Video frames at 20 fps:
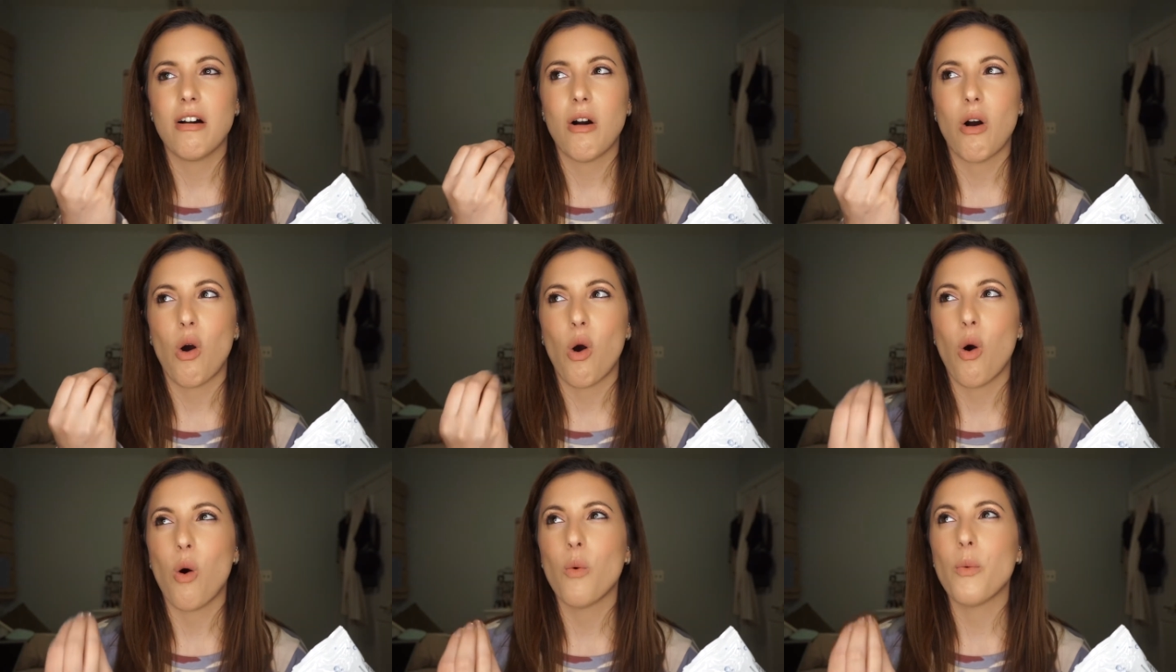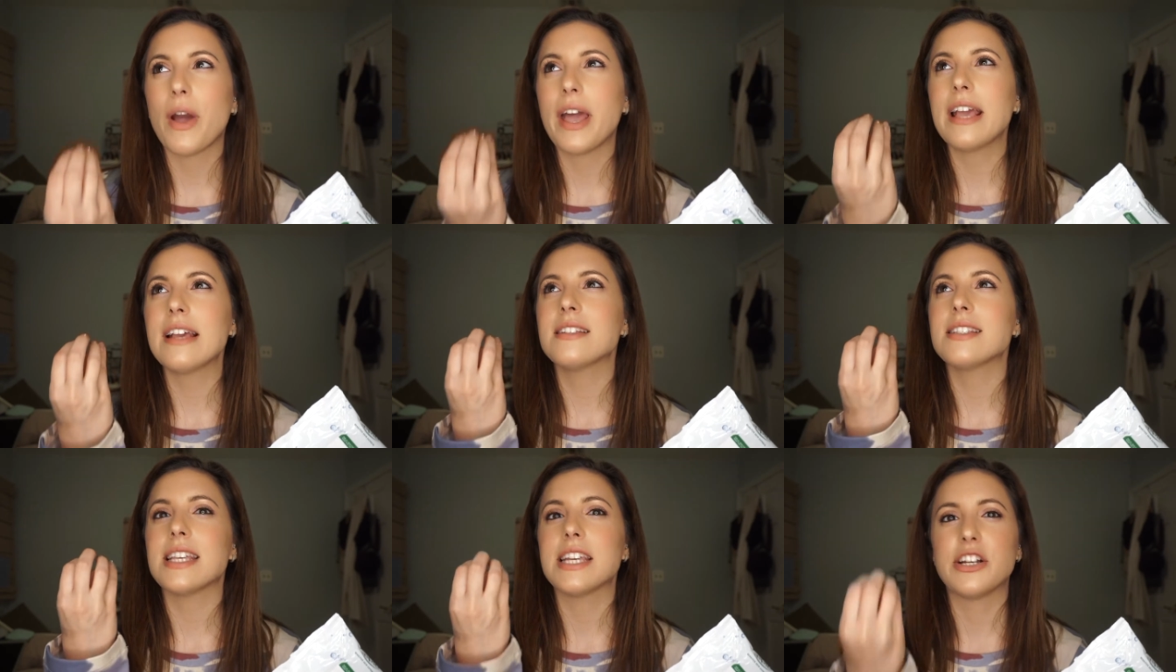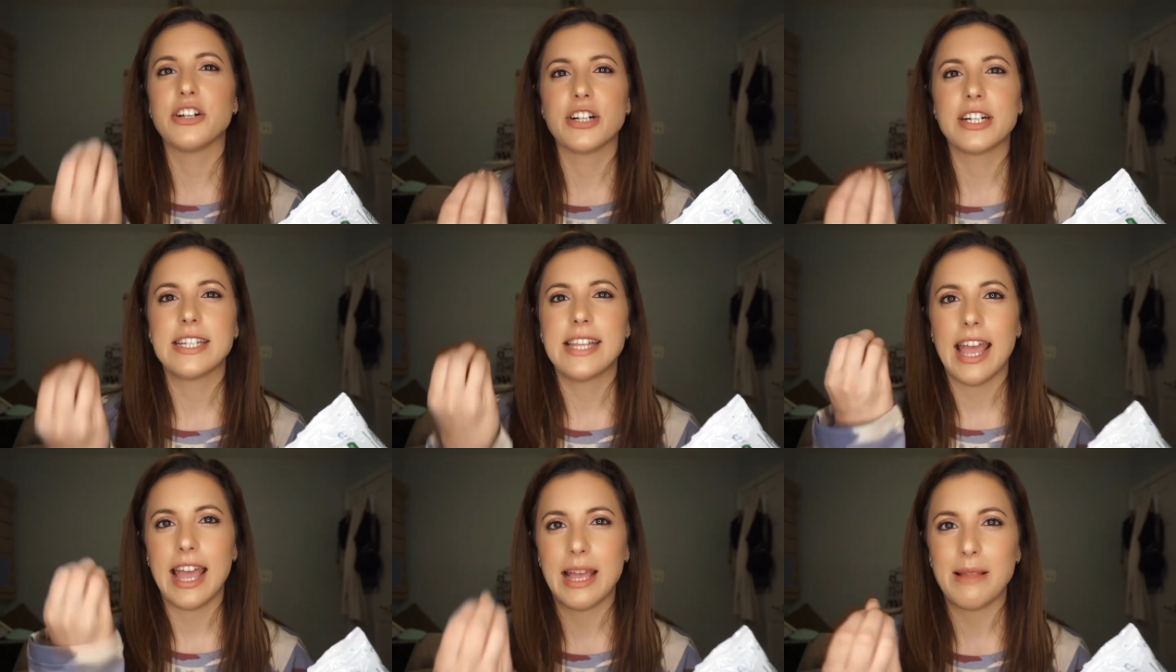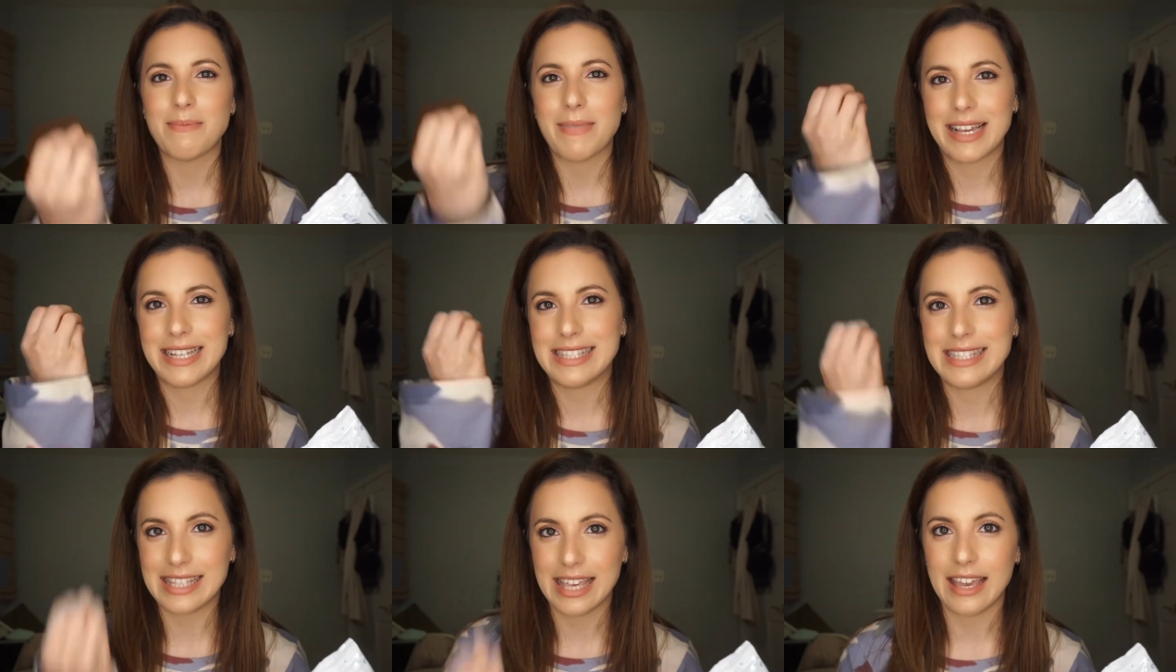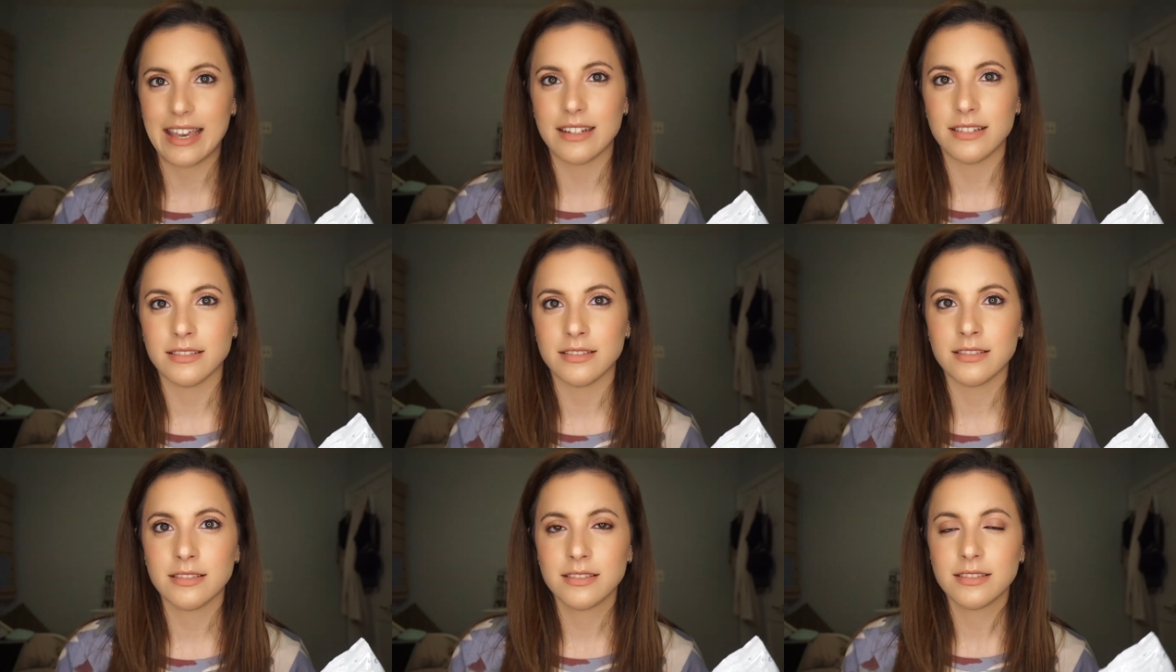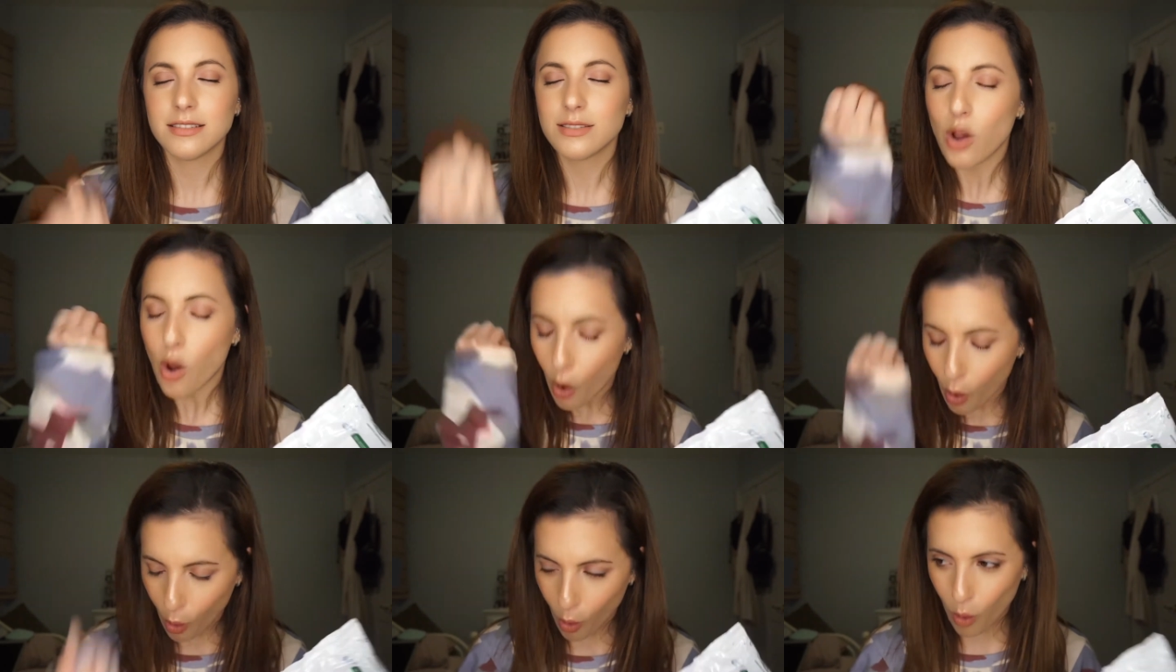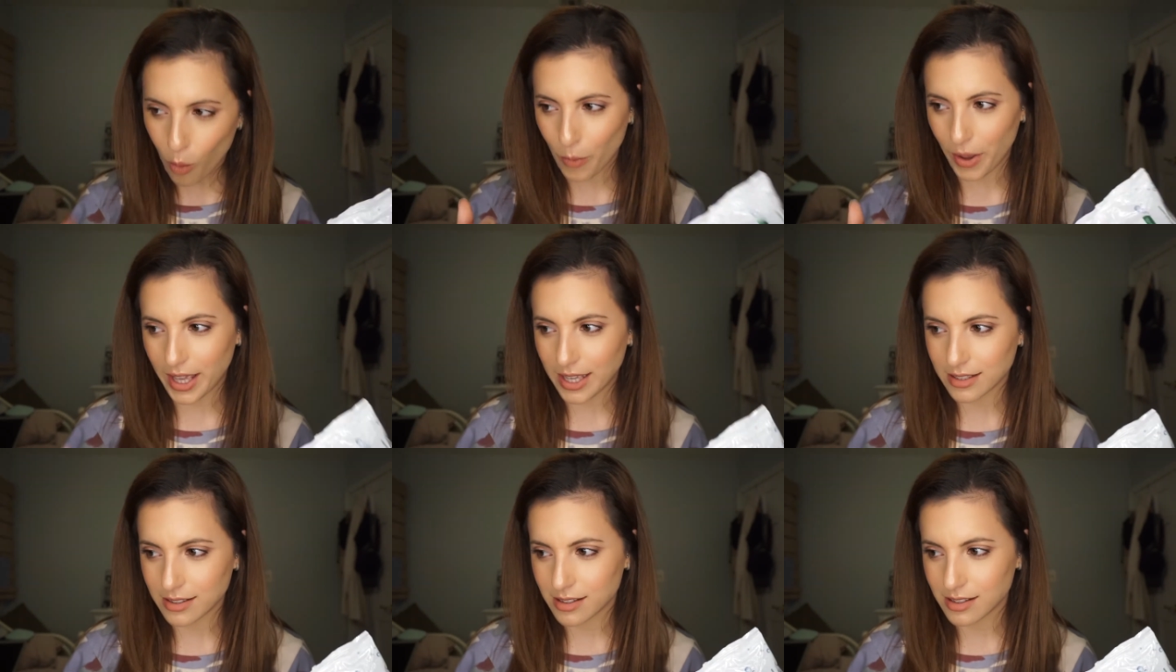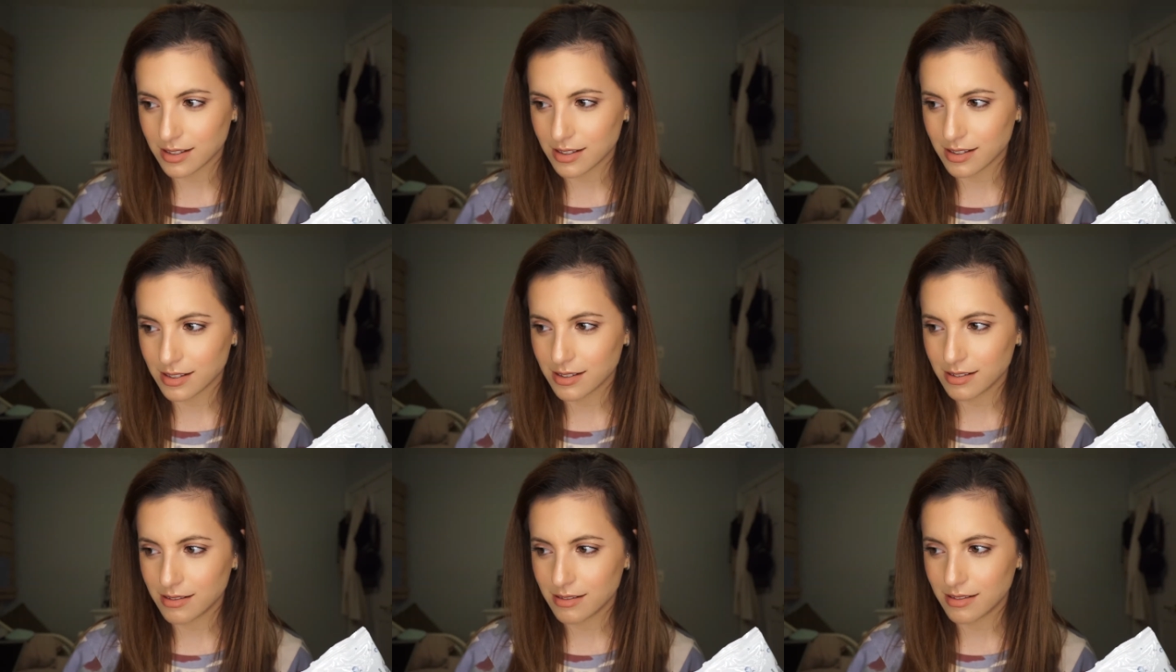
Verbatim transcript: always irritate my skin. Always.